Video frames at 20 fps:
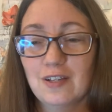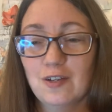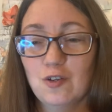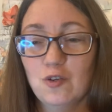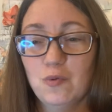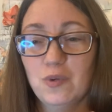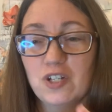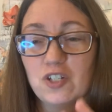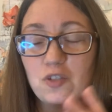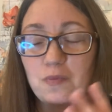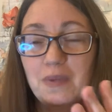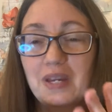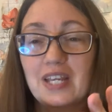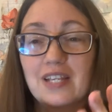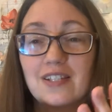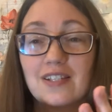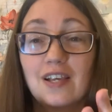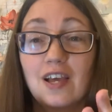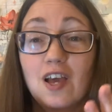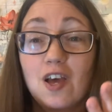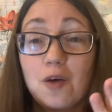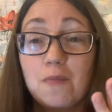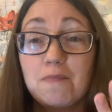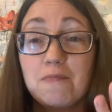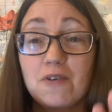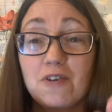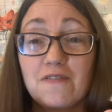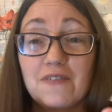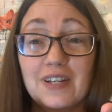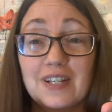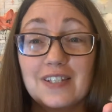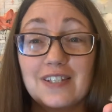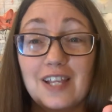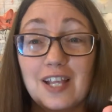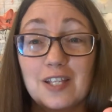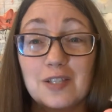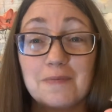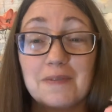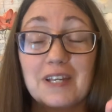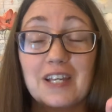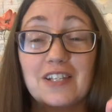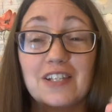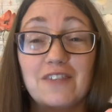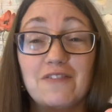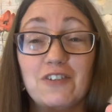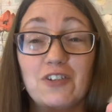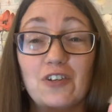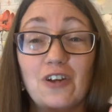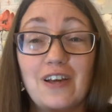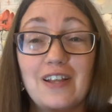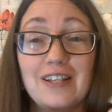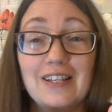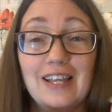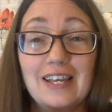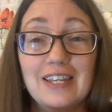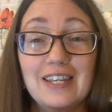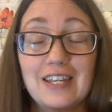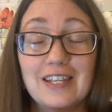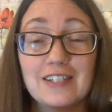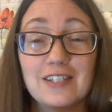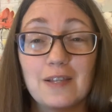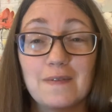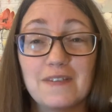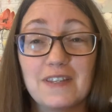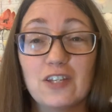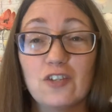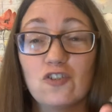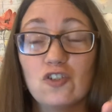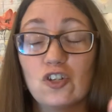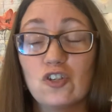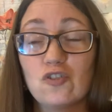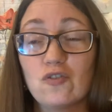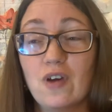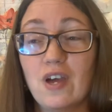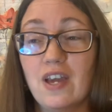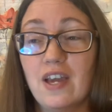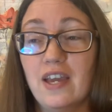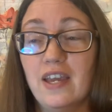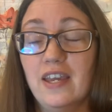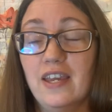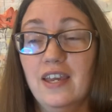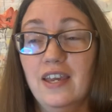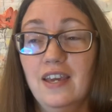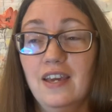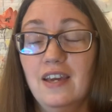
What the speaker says: which makes perfect sense, because if you're not liking something, you should try